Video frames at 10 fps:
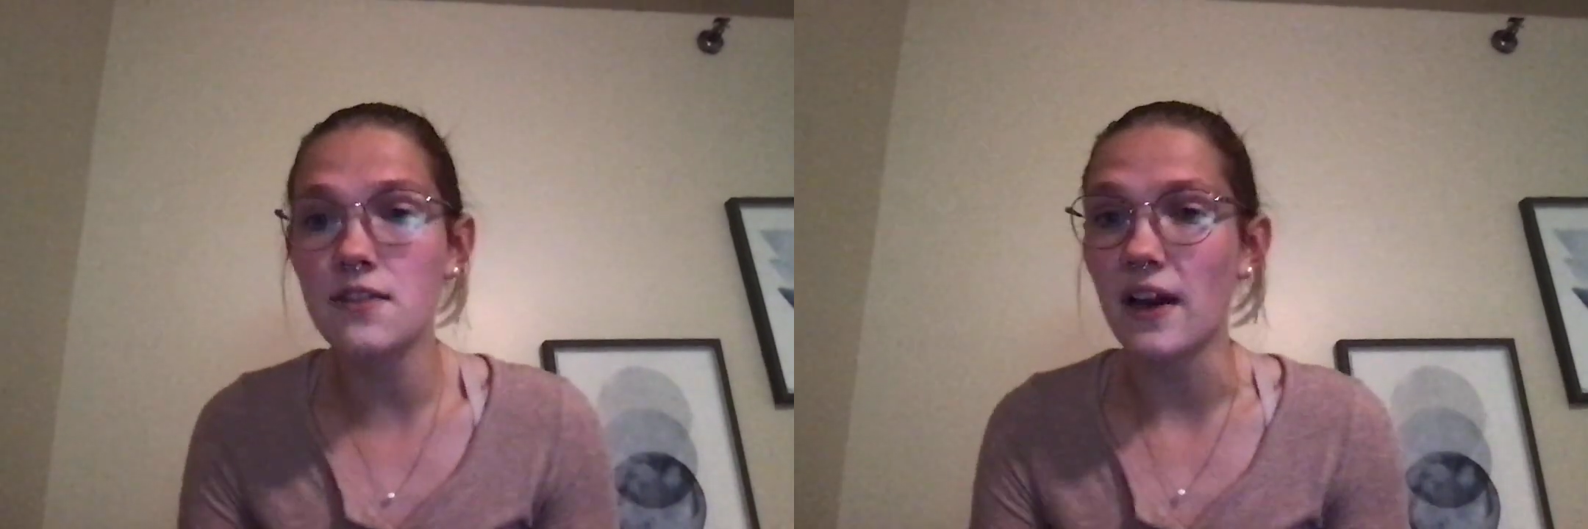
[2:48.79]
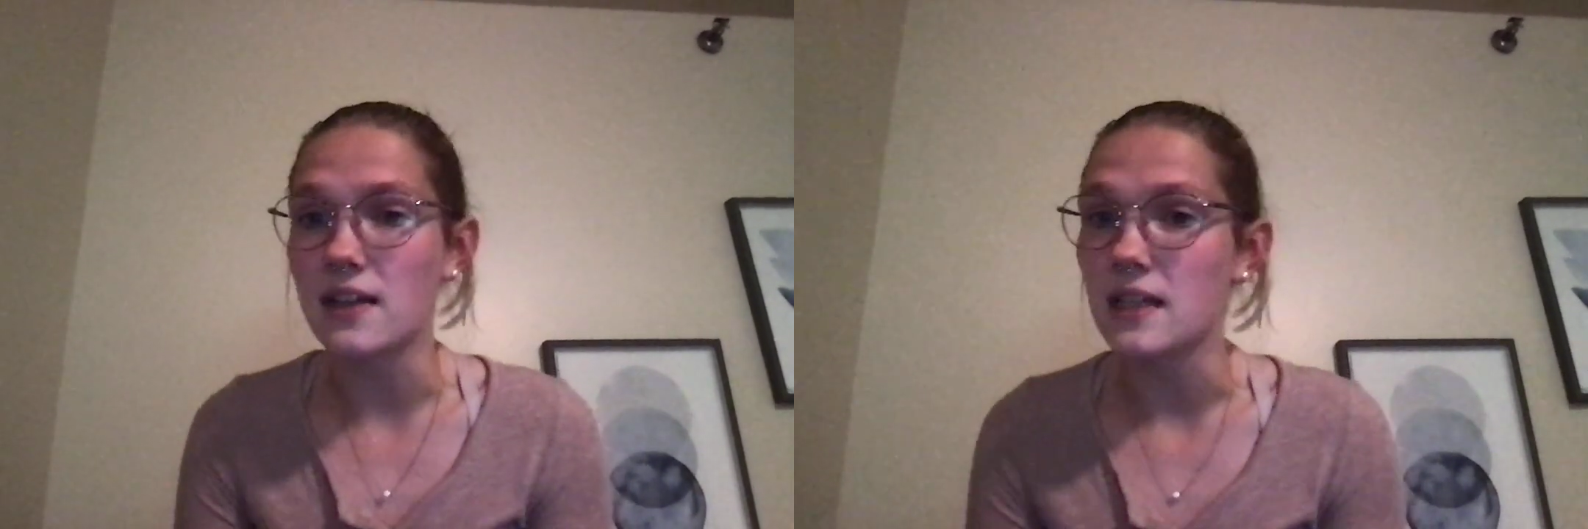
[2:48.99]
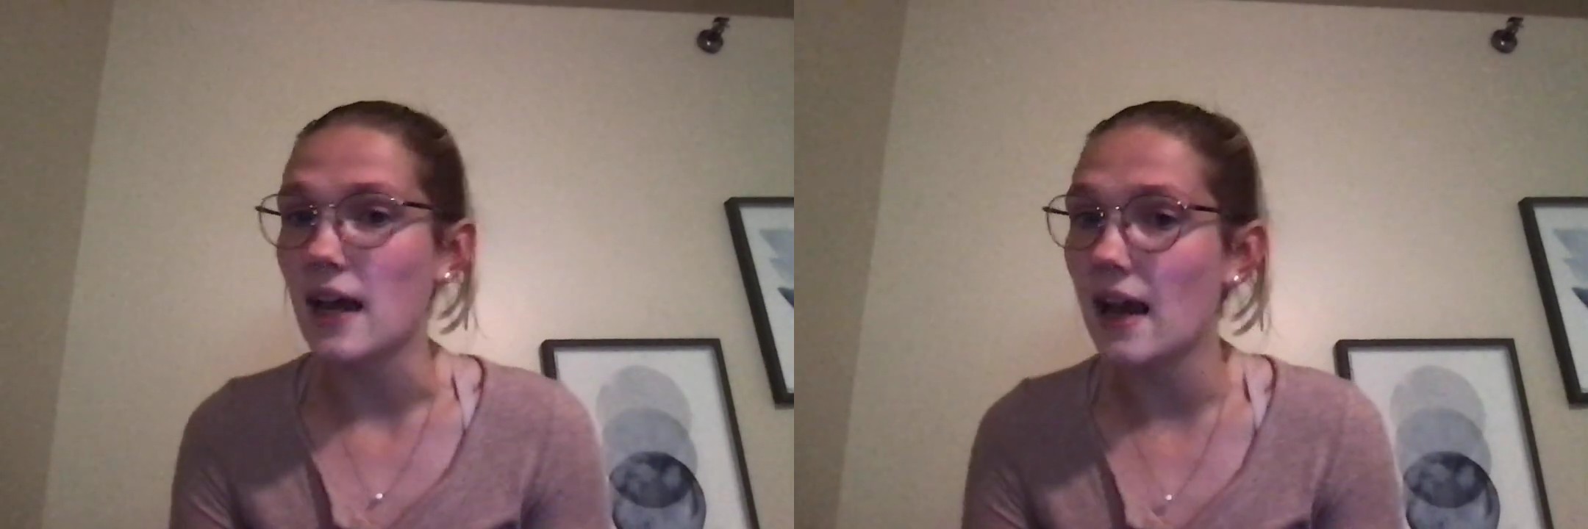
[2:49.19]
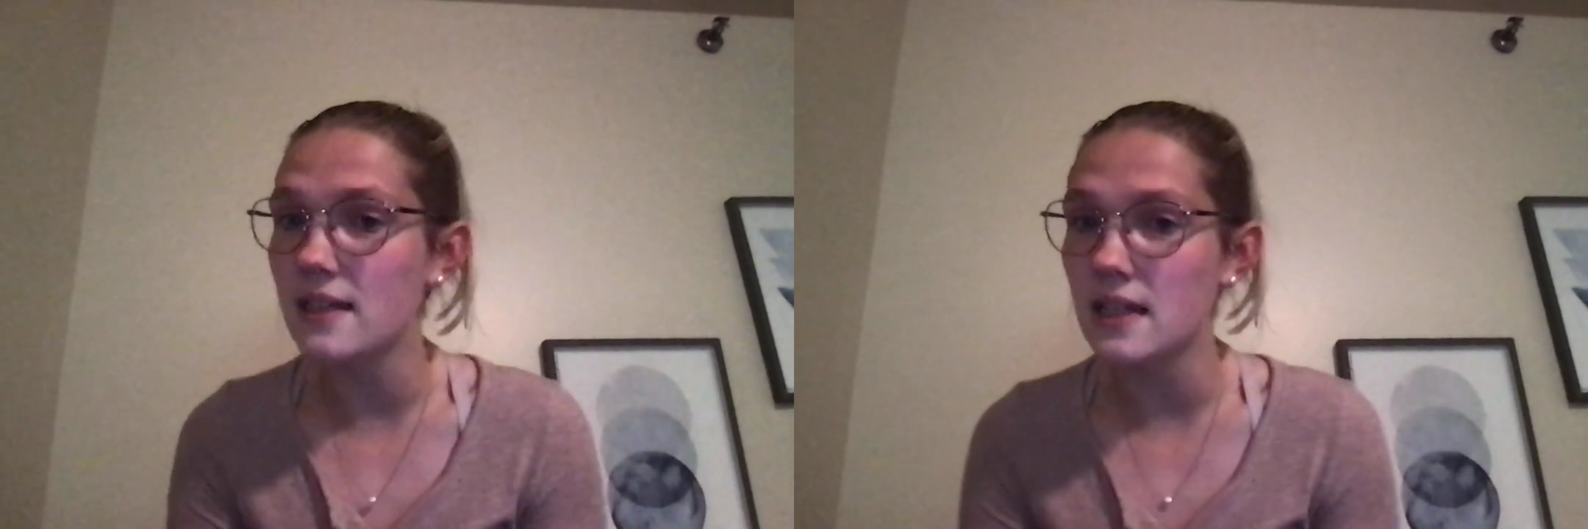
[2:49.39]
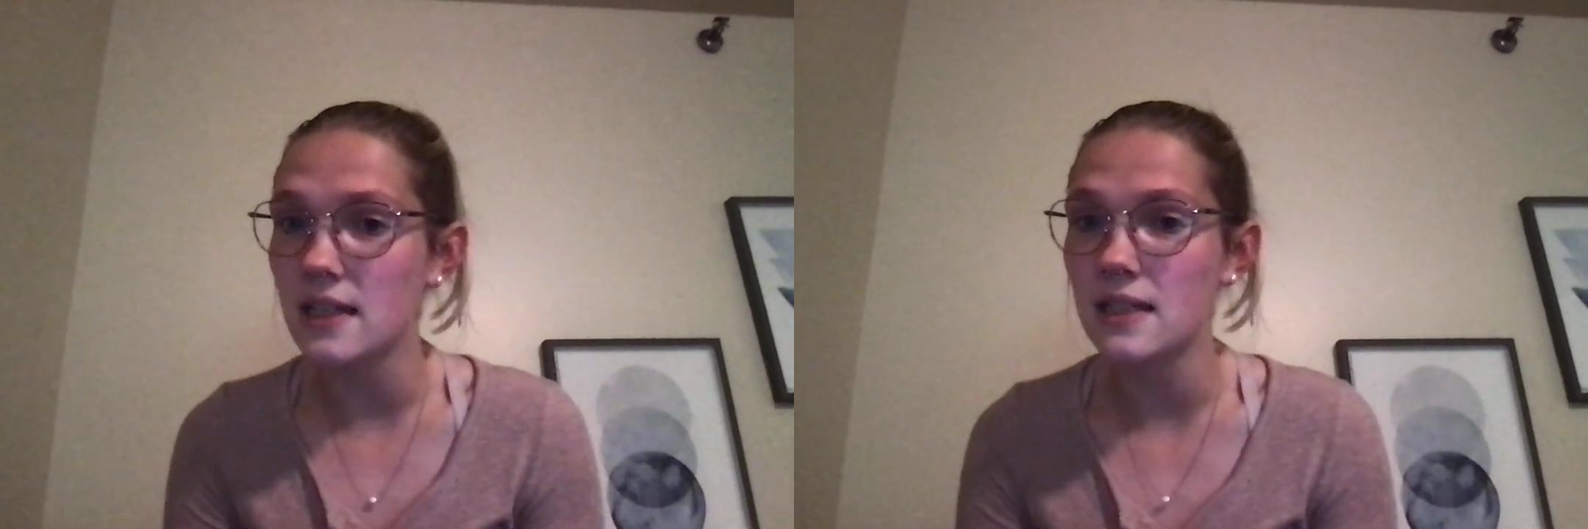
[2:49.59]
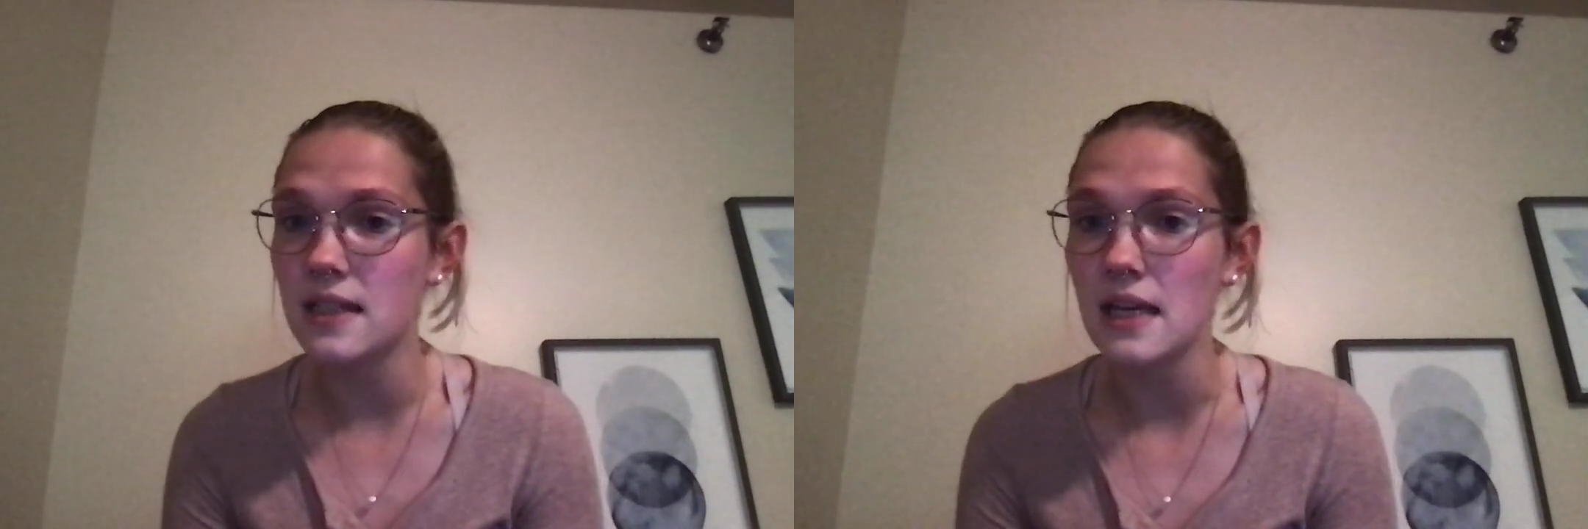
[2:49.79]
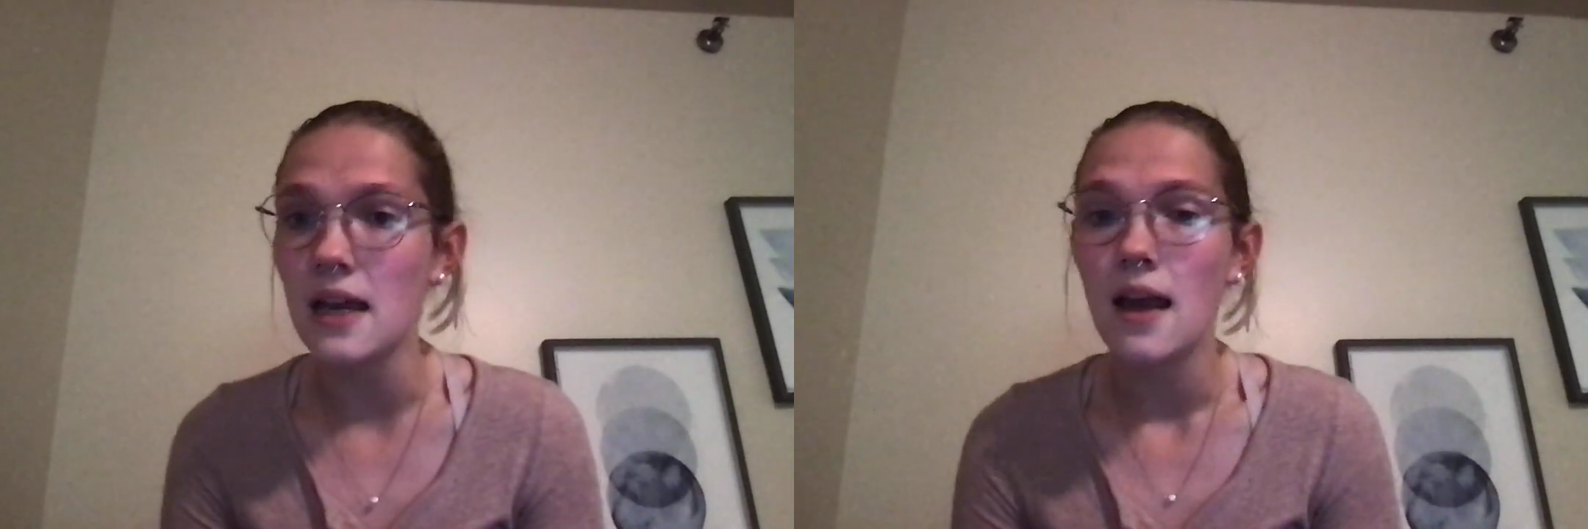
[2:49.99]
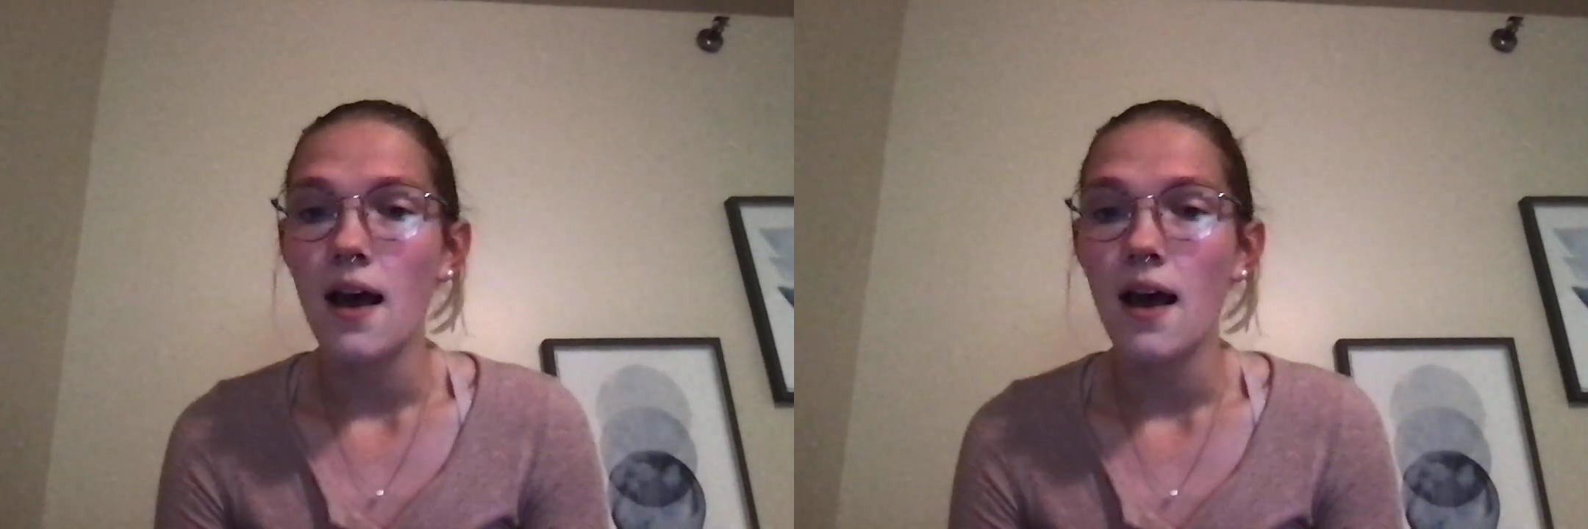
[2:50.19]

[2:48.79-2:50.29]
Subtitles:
vaccine hesitancy.